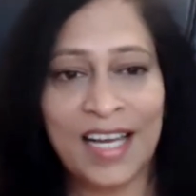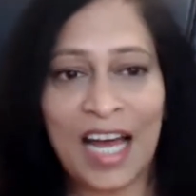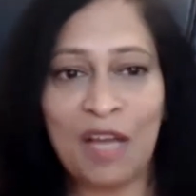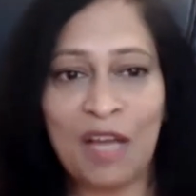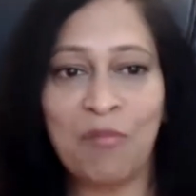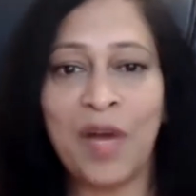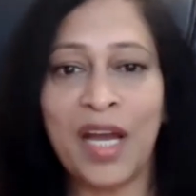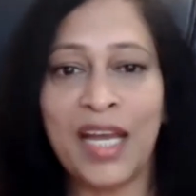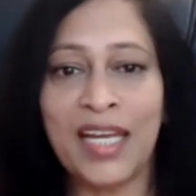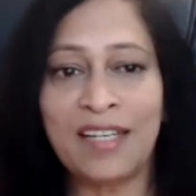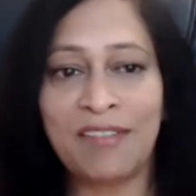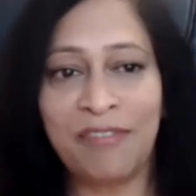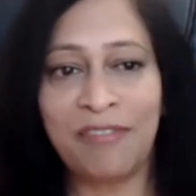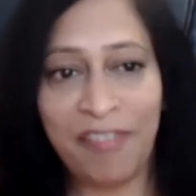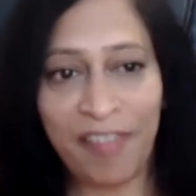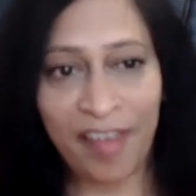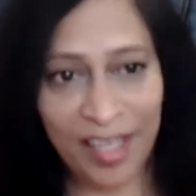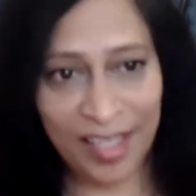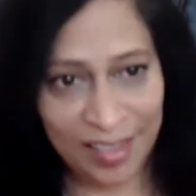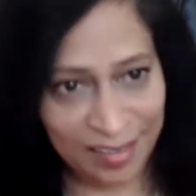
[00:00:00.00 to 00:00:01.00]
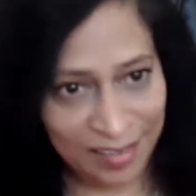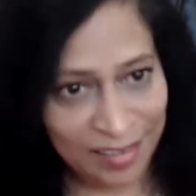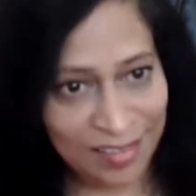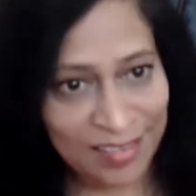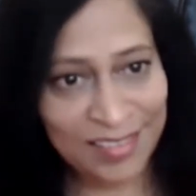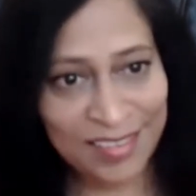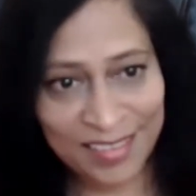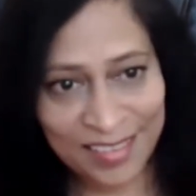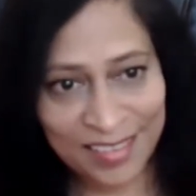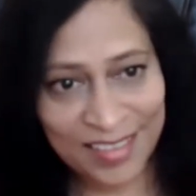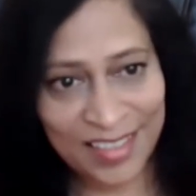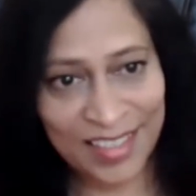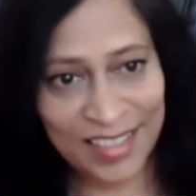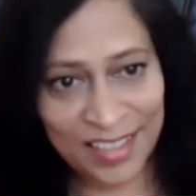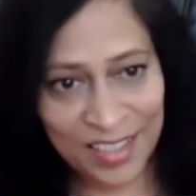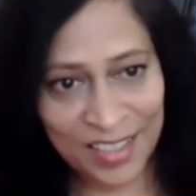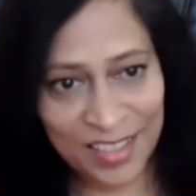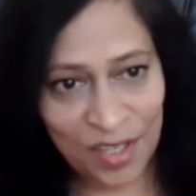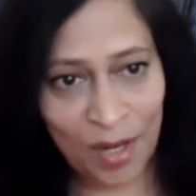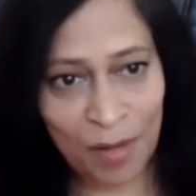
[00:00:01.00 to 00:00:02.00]
I might fail in
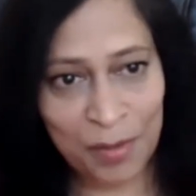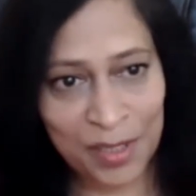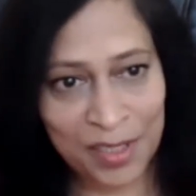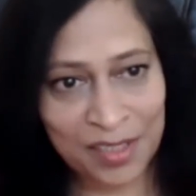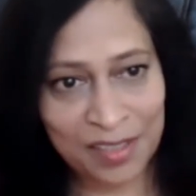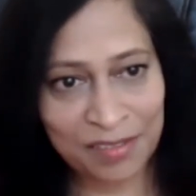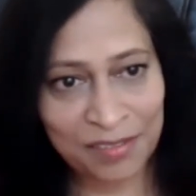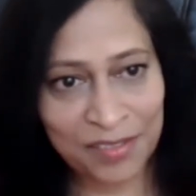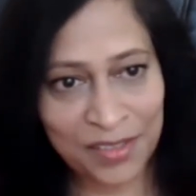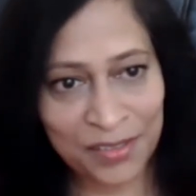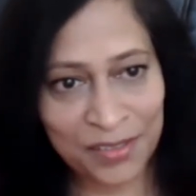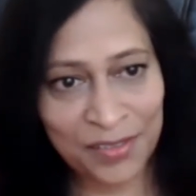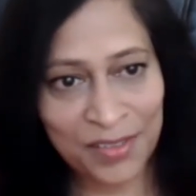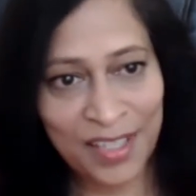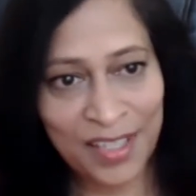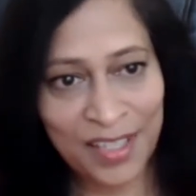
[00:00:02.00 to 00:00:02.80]
the job interview,